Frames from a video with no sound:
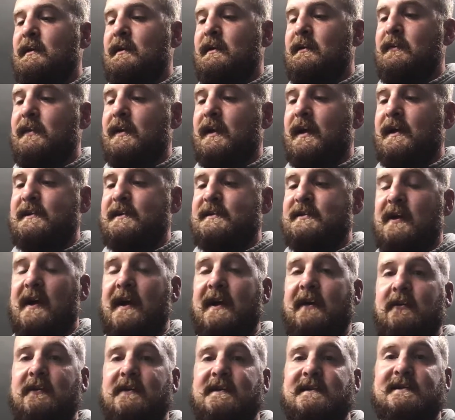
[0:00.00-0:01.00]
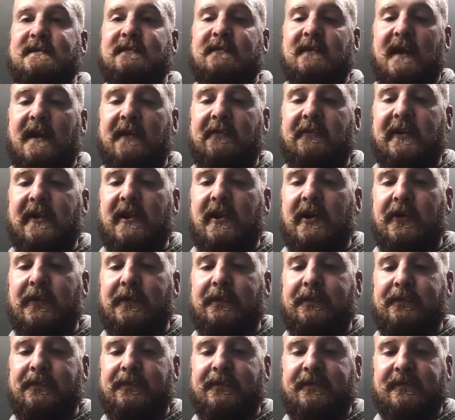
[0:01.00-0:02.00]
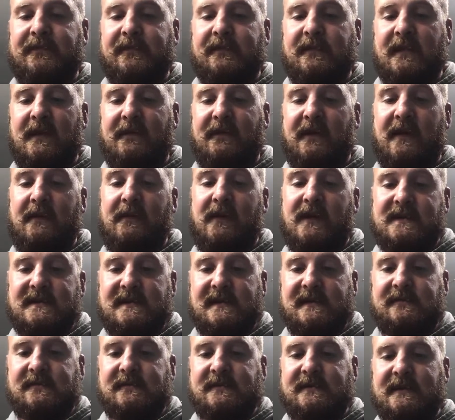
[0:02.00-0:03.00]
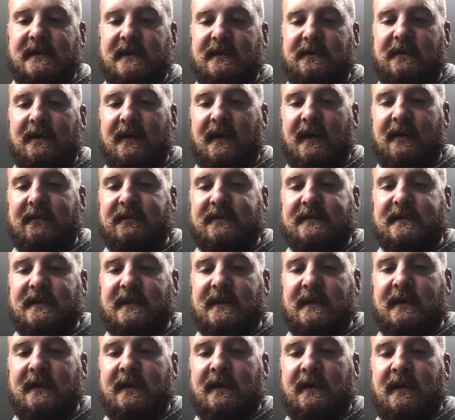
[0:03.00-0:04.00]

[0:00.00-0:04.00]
But so I always, when I reload, if anybody's interested, obviously,